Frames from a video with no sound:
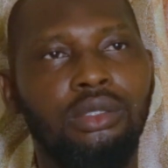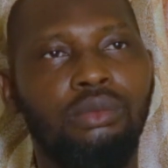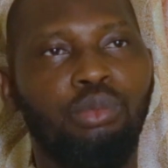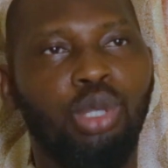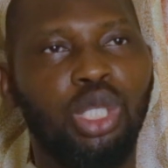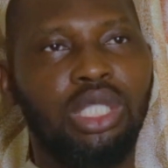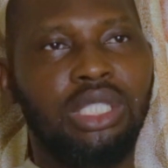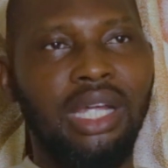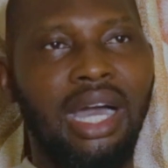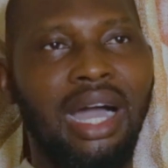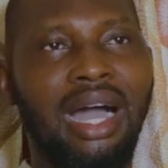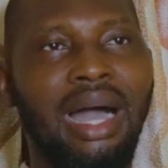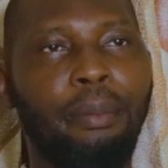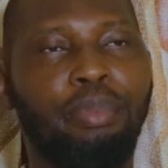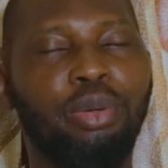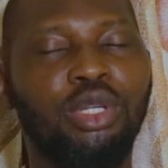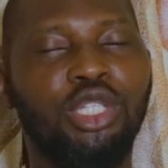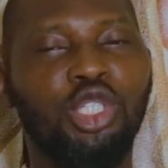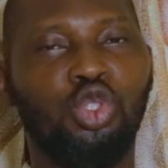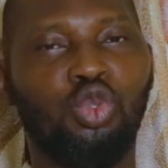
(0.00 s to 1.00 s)
But our
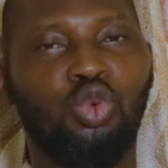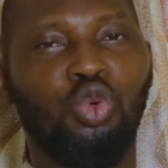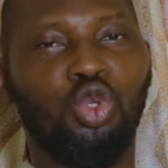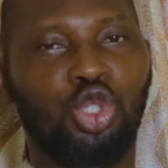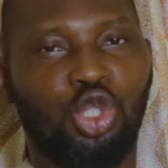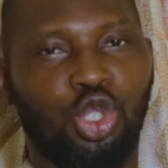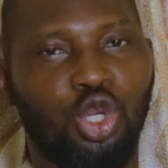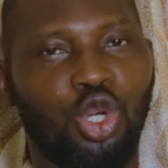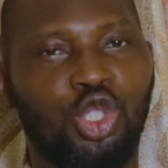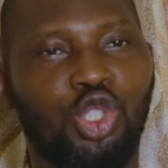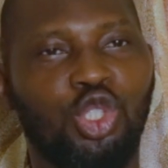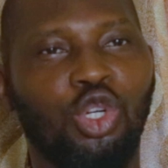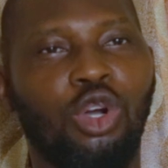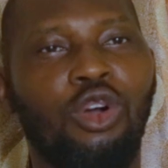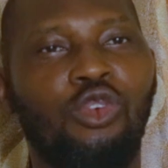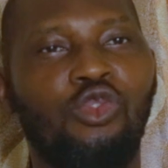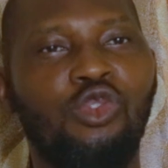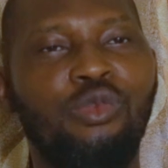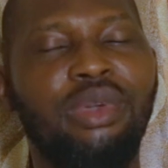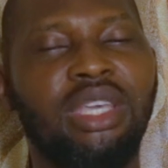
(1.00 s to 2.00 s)
political structure
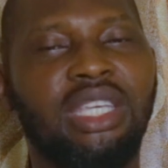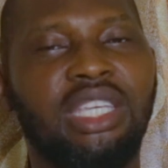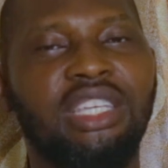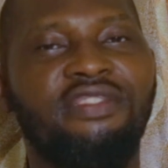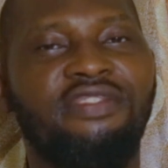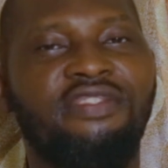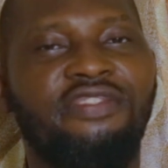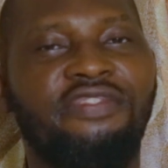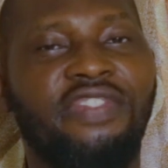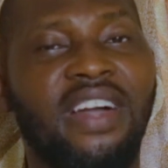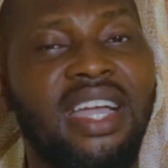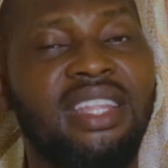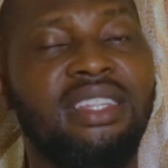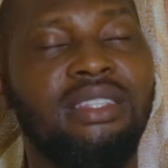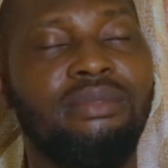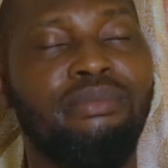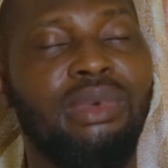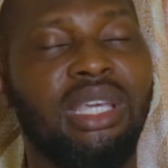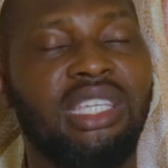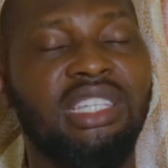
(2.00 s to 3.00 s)
will make
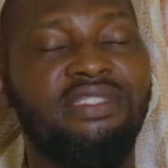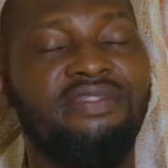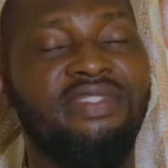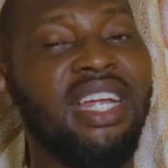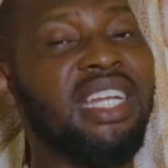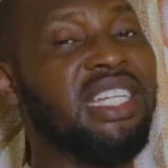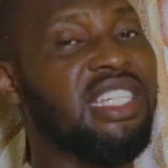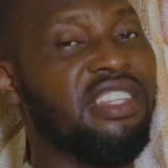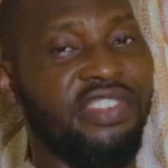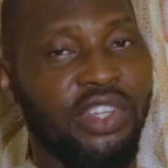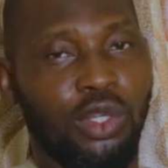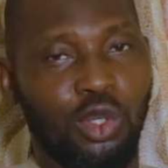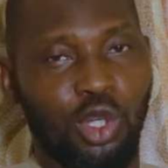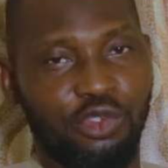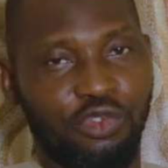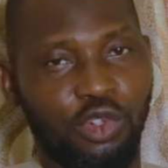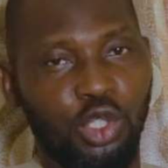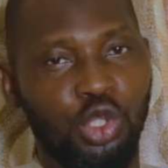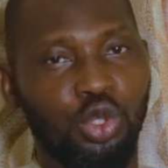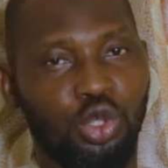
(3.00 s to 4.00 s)
it very
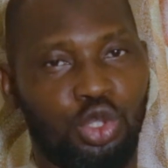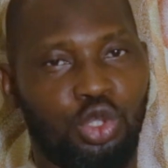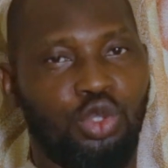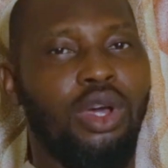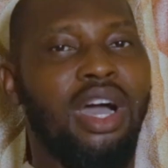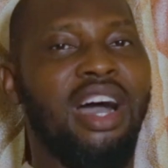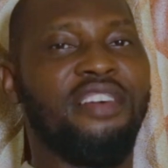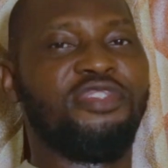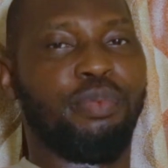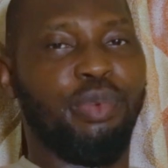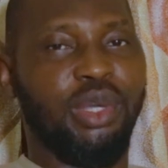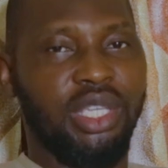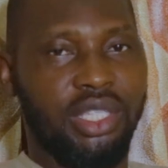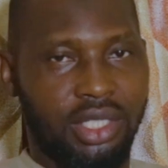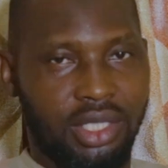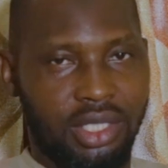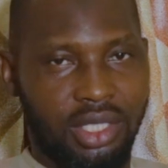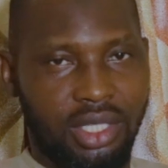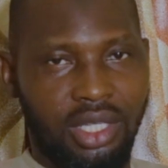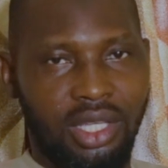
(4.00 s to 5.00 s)
difficult for youth to have
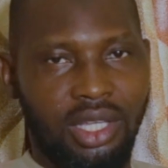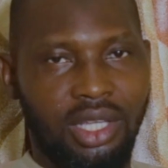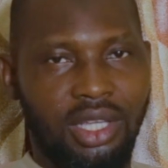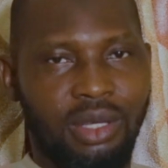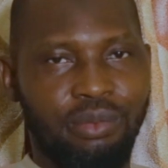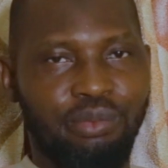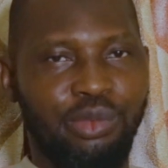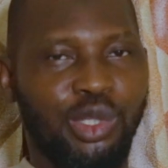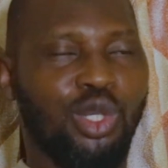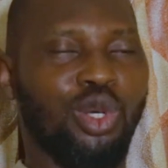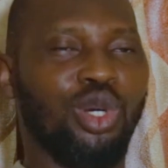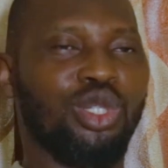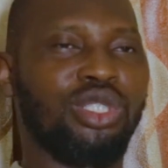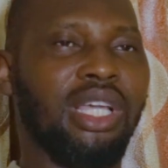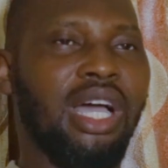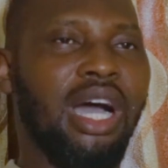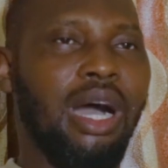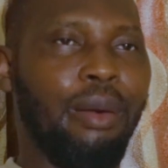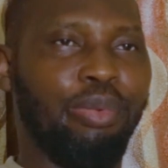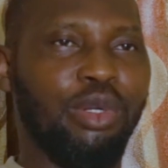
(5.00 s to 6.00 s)
space,
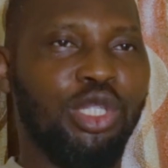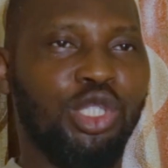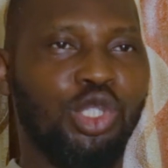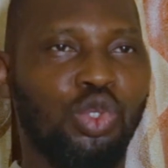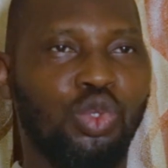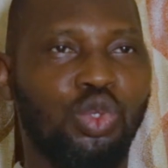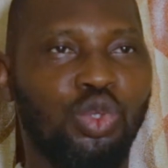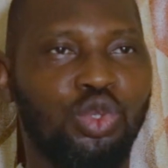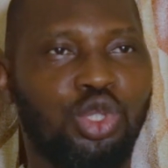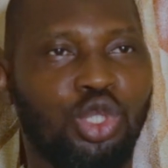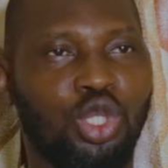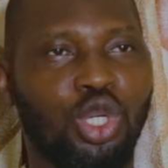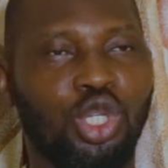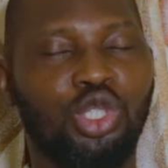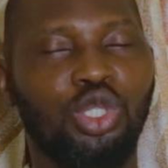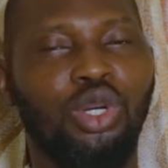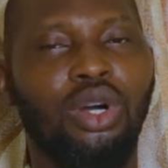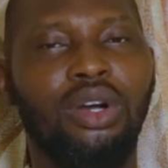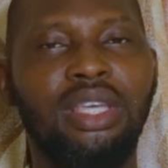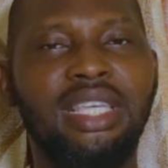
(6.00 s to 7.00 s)
because our political
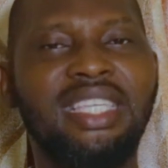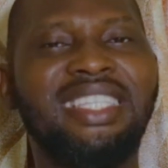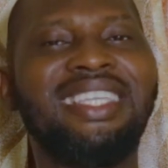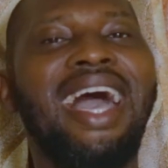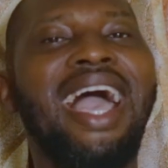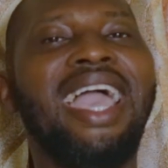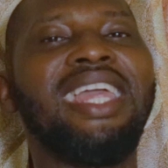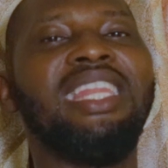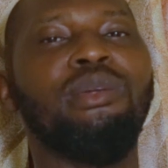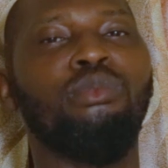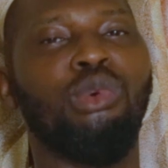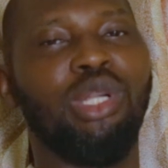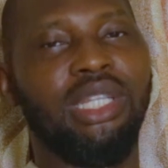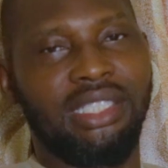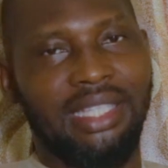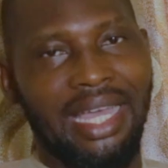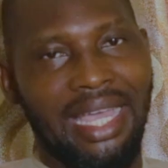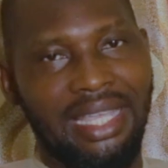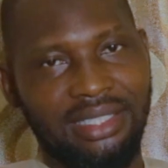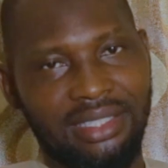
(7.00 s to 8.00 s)
structure is highly
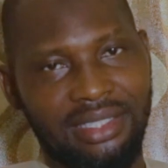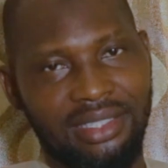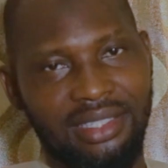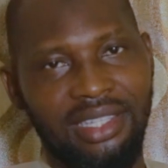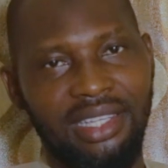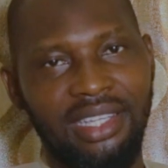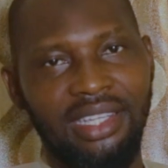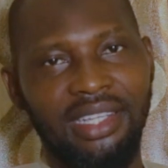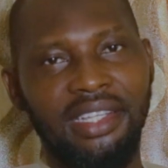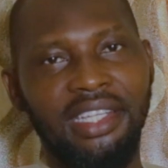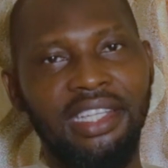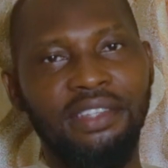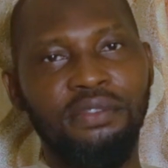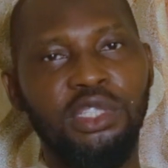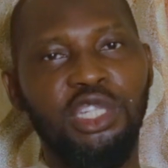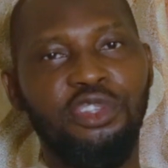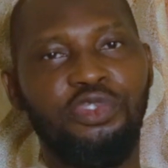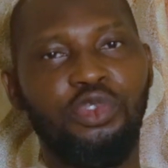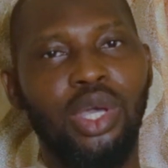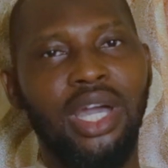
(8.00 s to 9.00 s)
monetized.
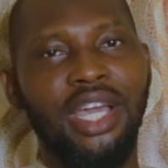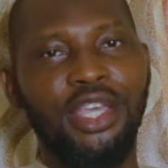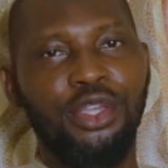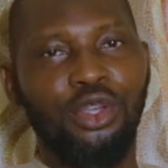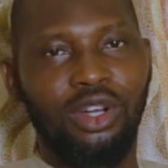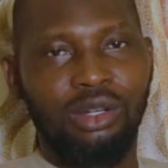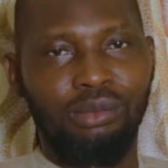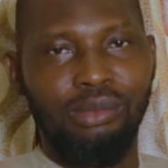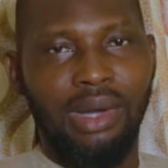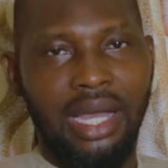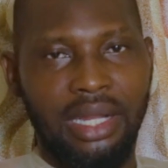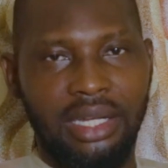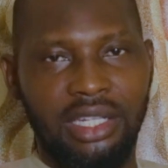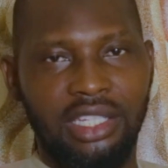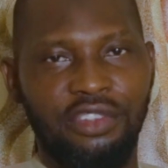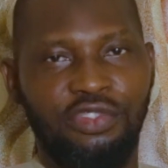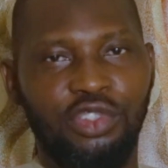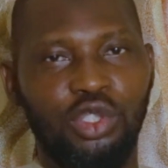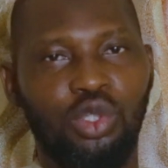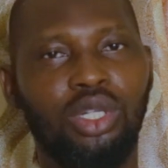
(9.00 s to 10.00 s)
Even if you are a young man,
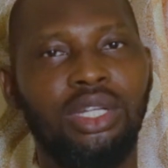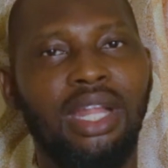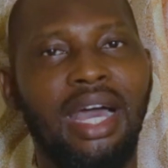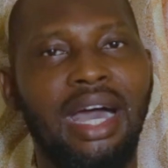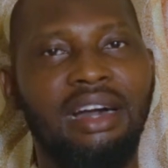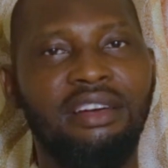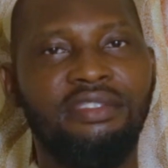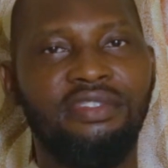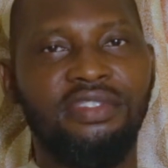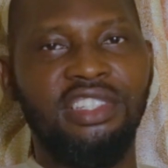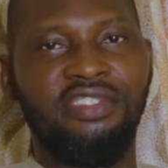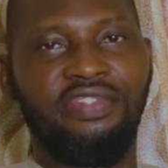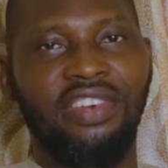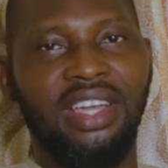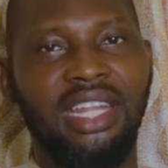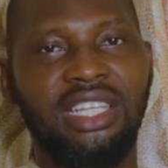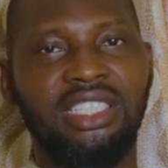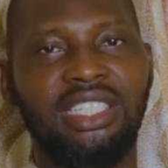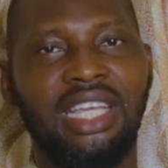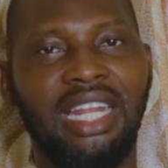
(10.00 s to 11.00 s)
if you don't have the
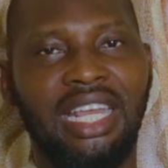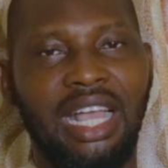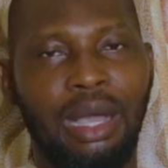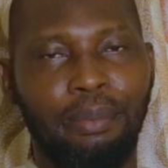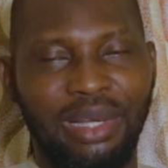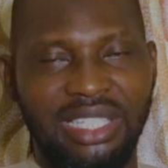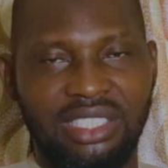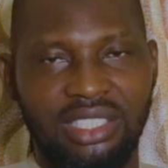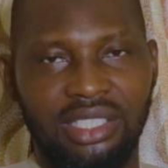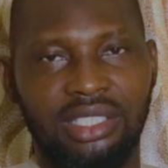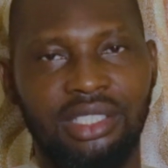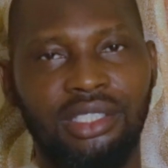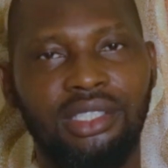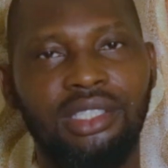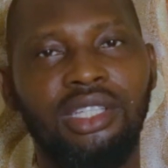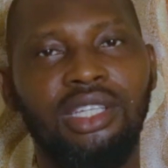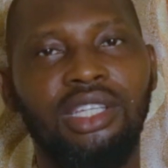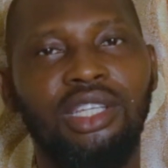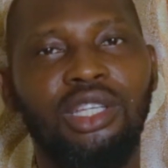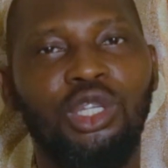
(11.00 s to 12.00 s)
financial capacity,
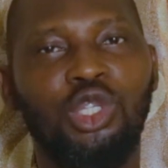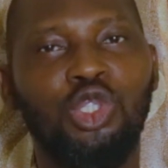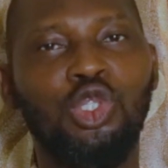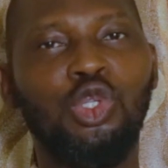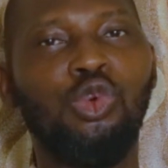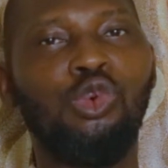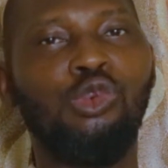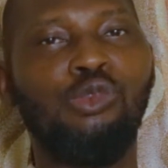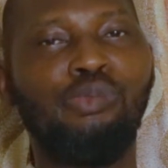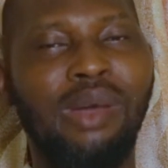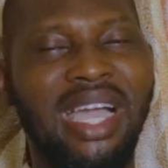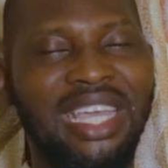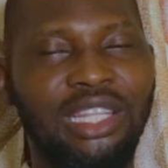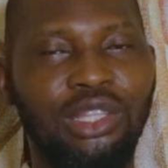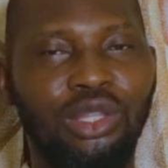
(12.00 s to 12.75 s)
you might